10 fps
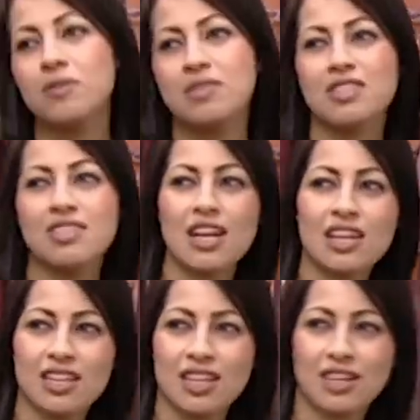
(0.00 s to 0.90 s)
you seasoned
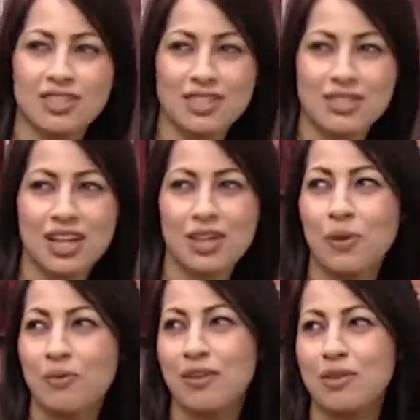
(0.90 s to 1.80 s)
anything, because there's
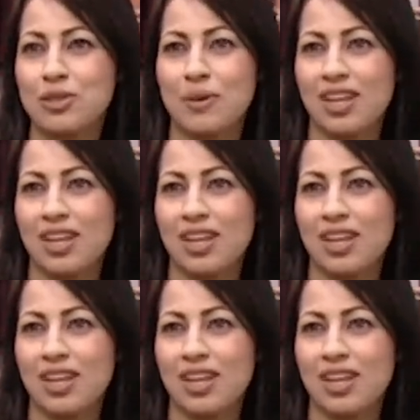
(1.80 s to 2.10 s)
like no flavor to